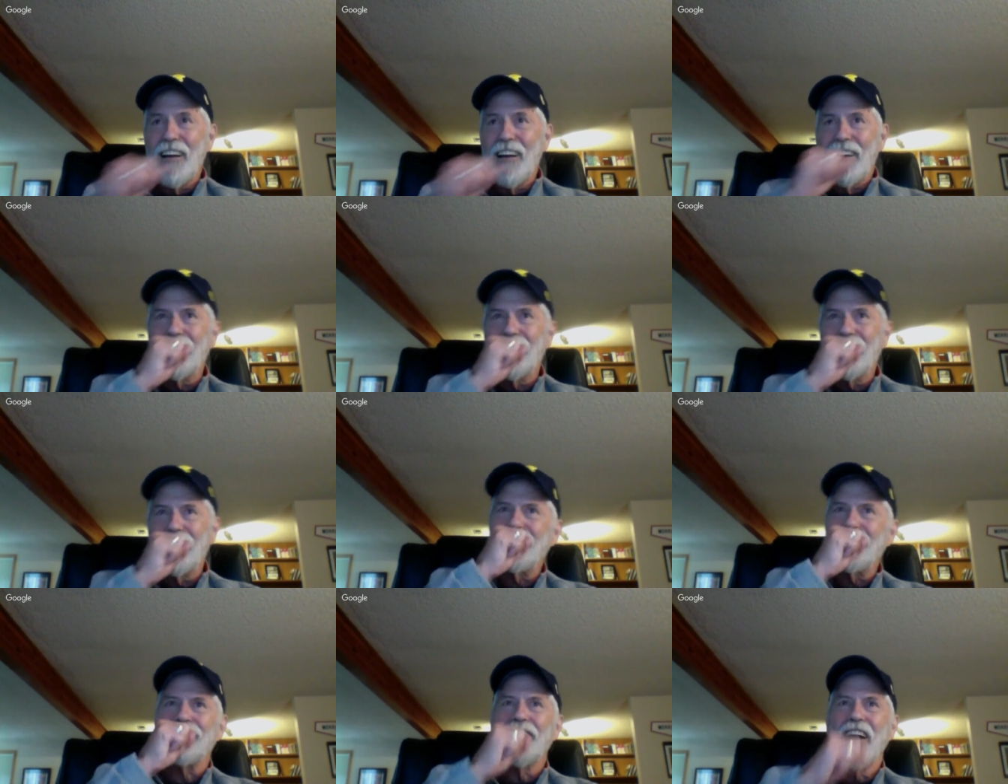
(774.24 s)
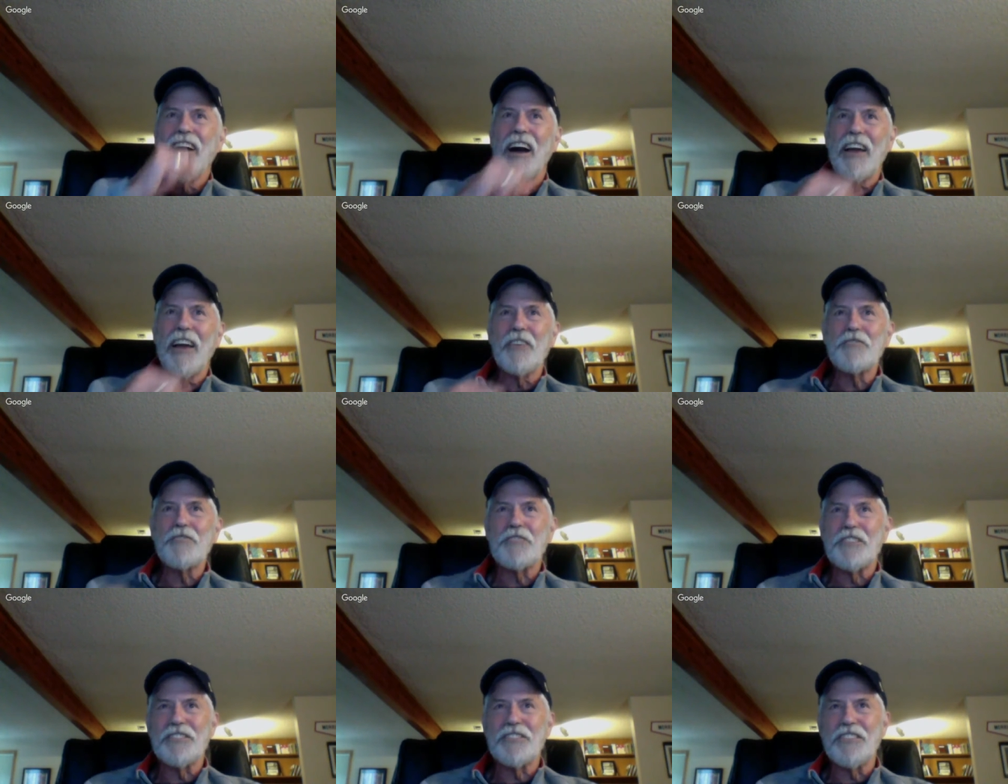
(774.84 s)
I
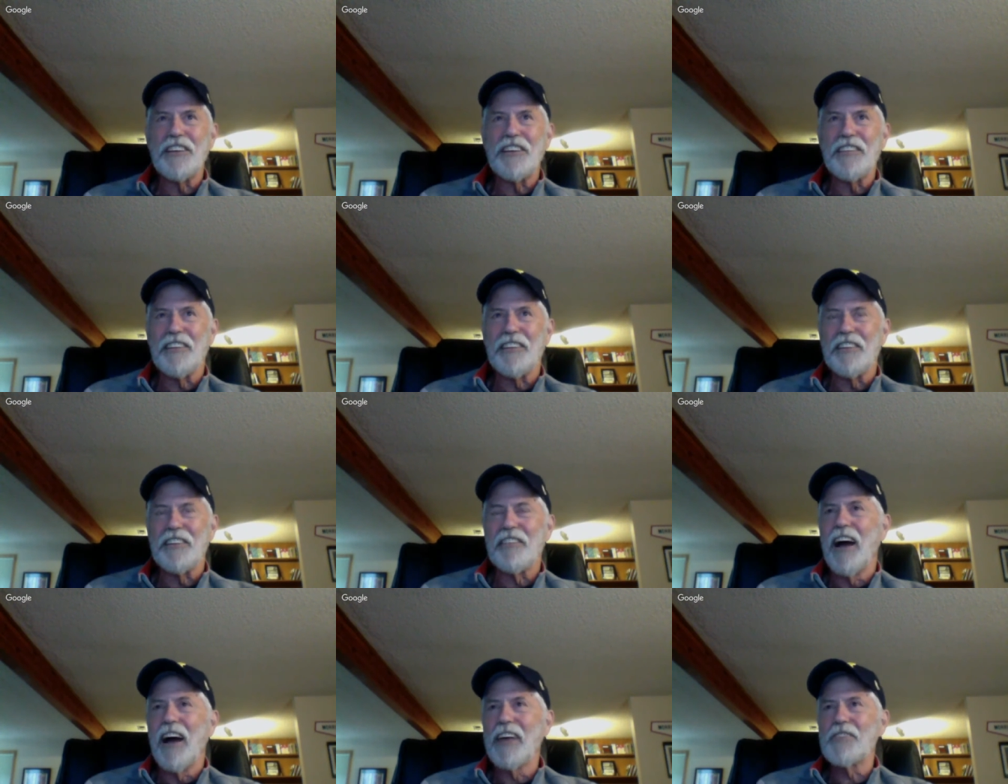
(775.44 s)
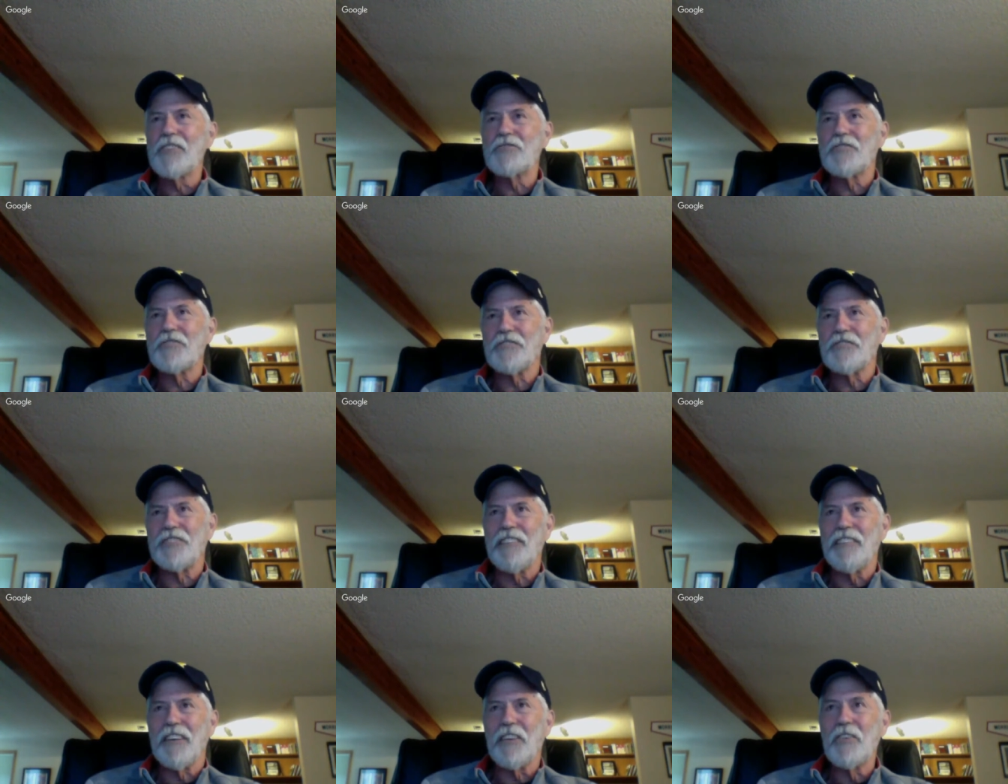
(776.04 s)
used to see
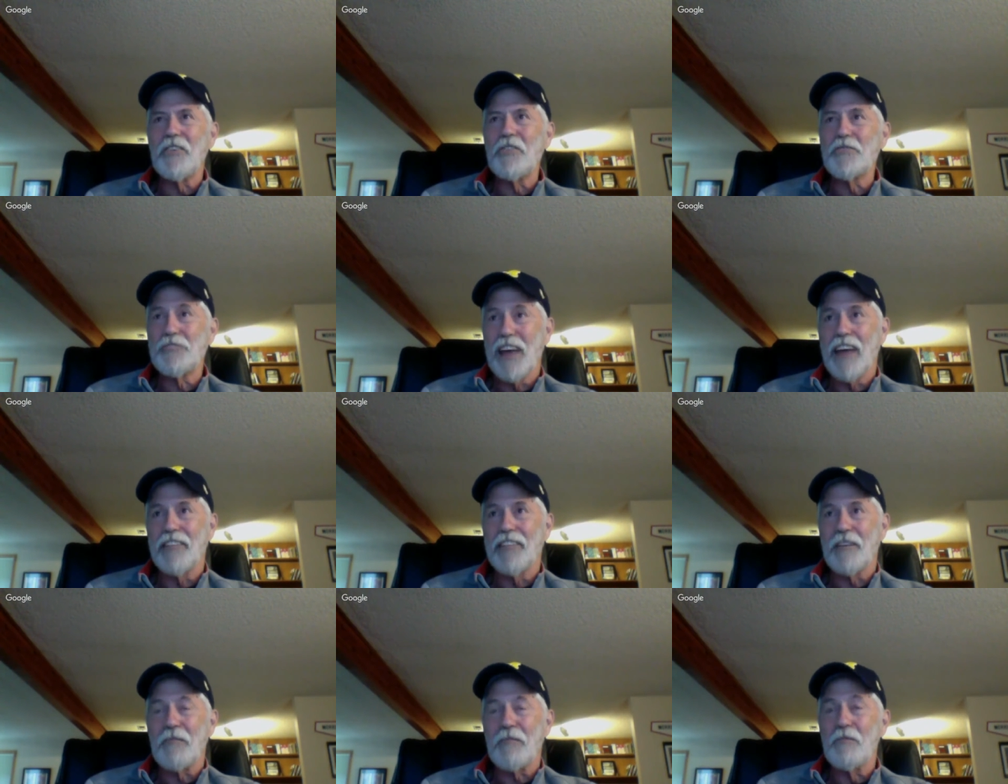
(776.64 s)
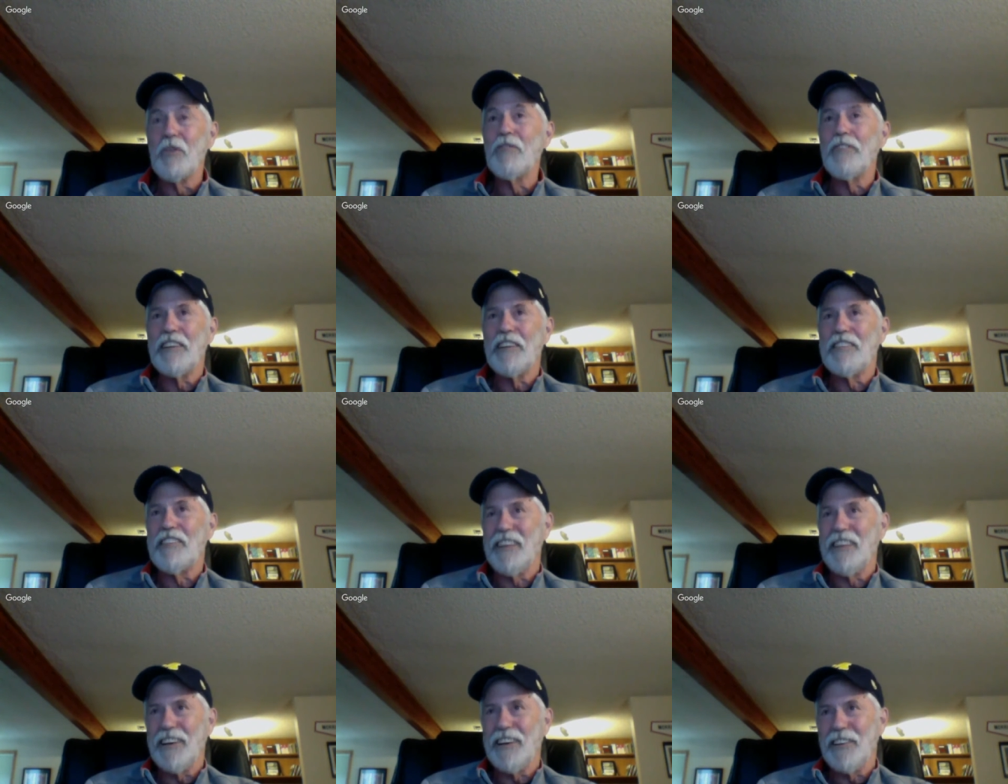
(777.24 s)
the news at the movie
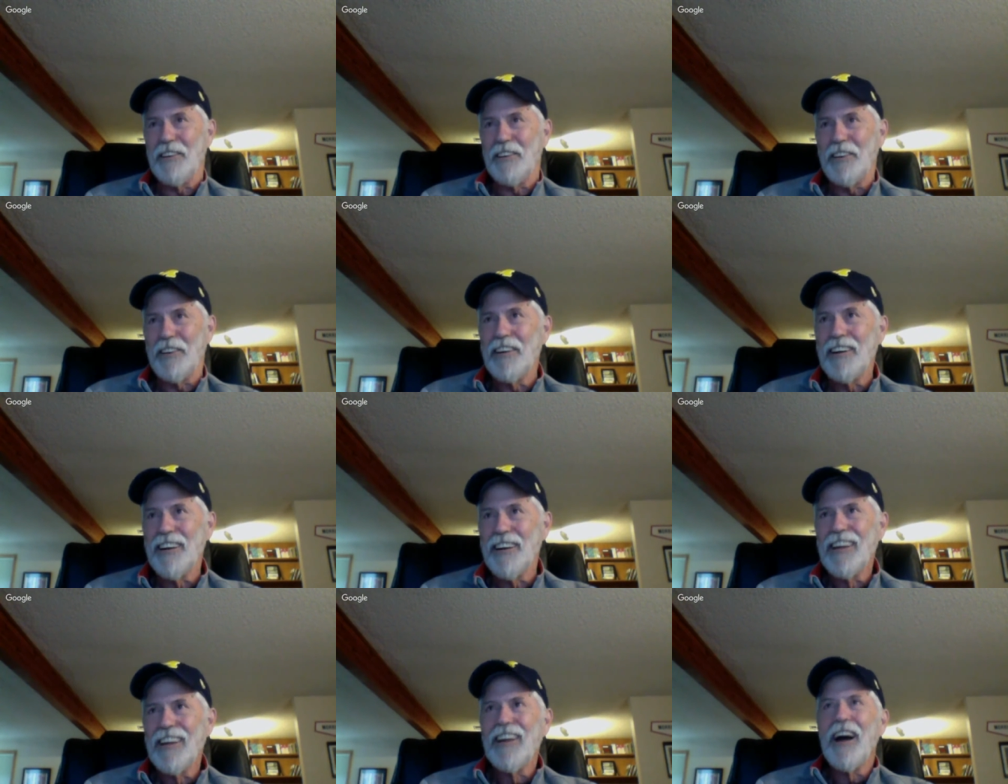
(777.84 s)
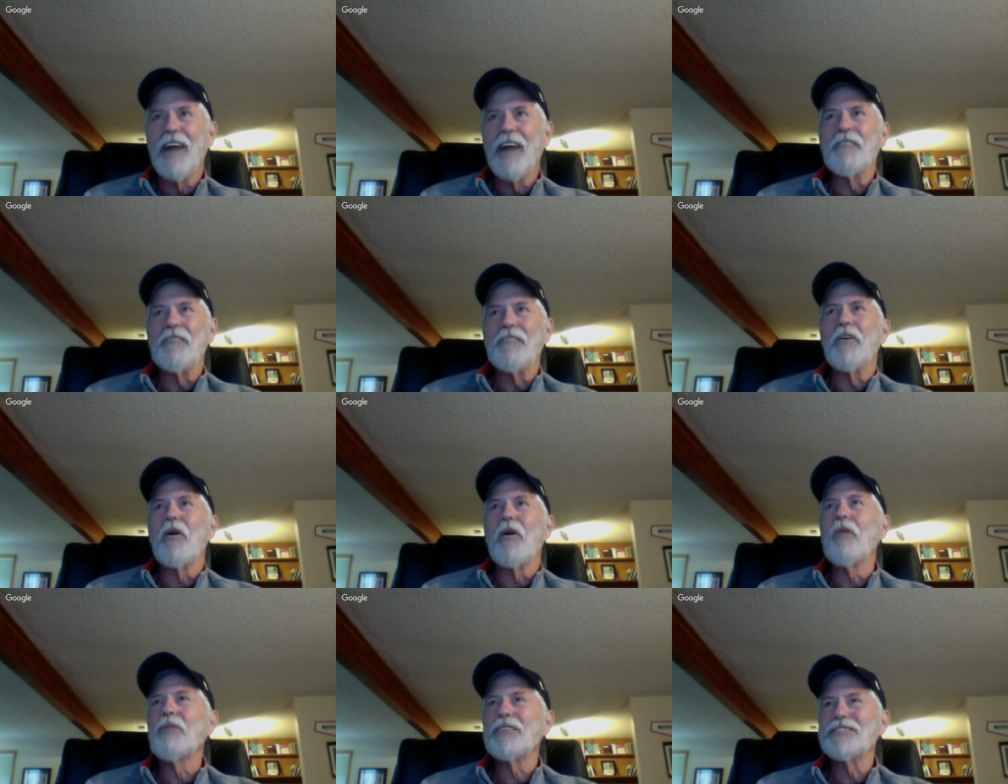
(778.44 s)
theater. I mean, there
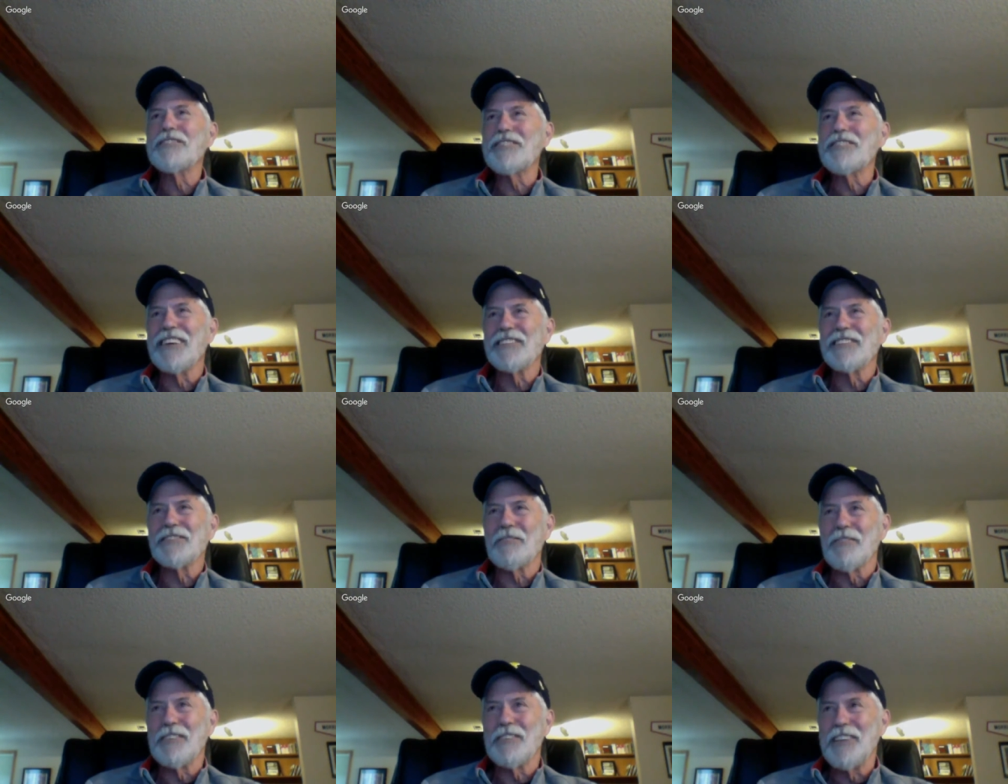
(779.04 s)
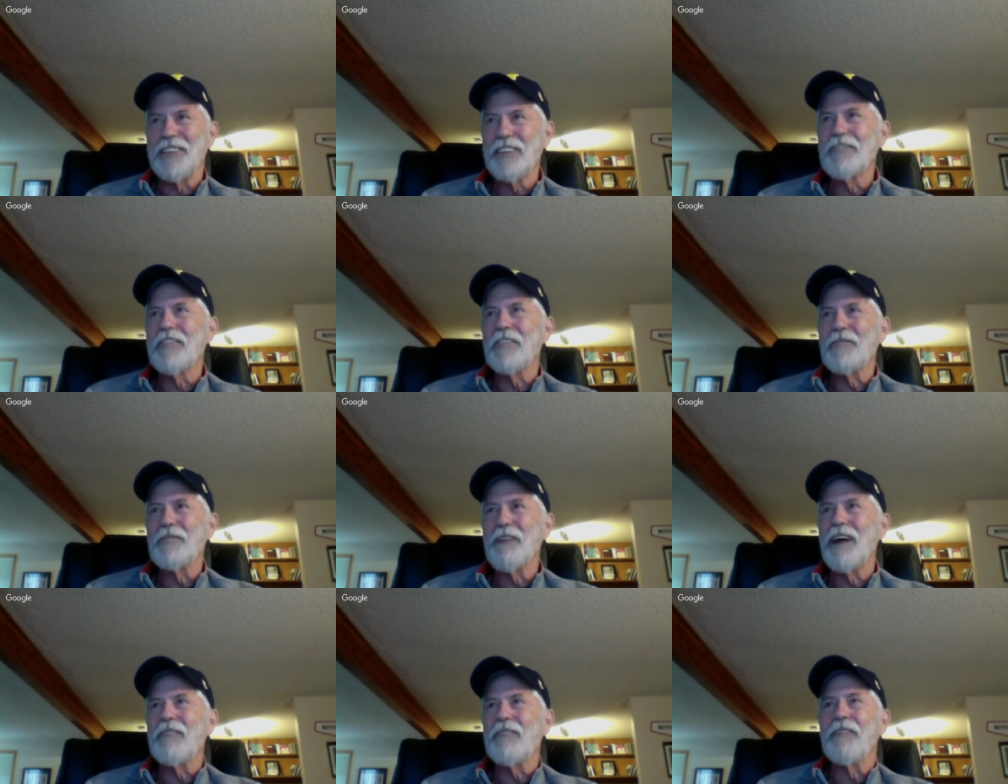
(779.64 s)
are a whole bunch of things that were different
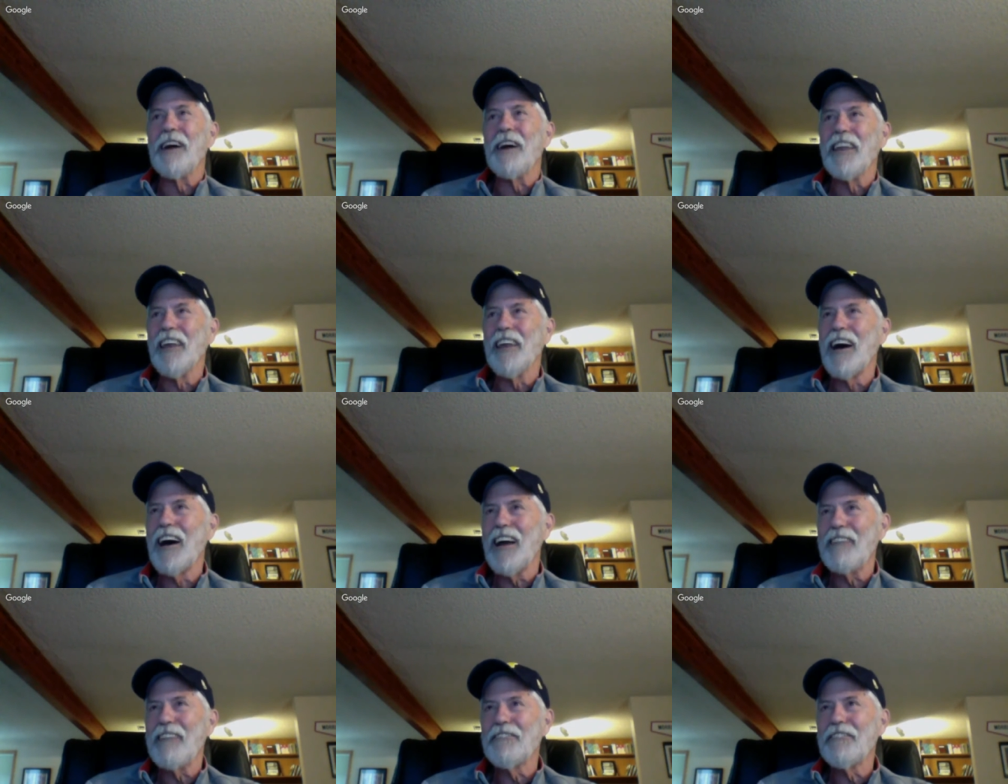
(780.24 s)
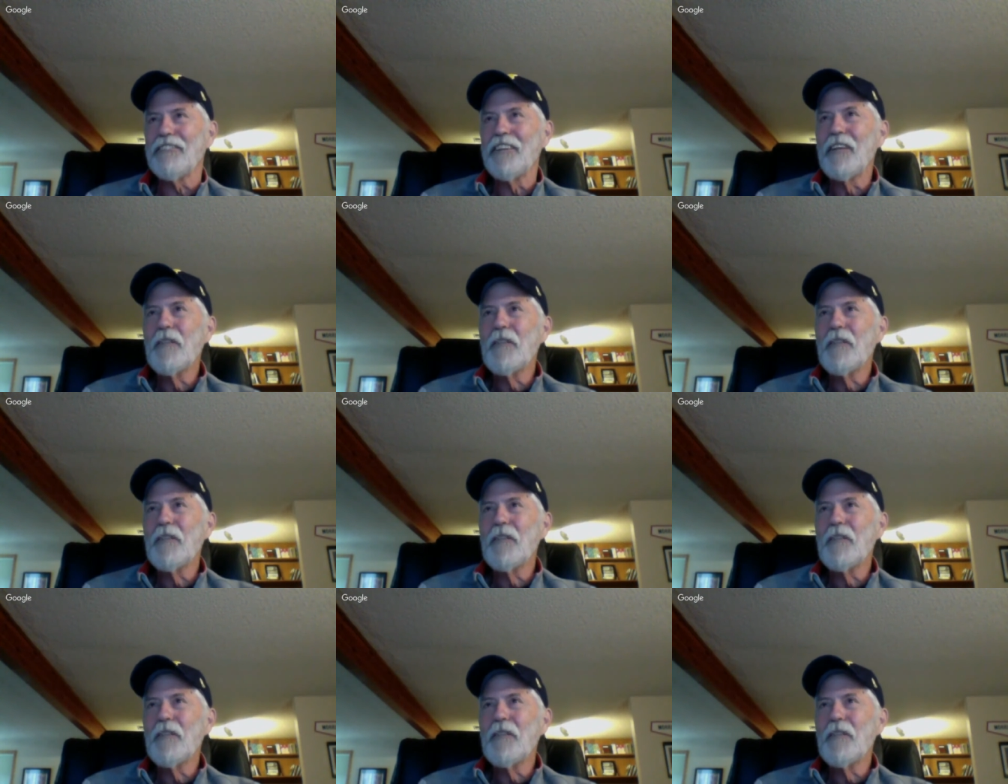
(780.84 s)
about my life.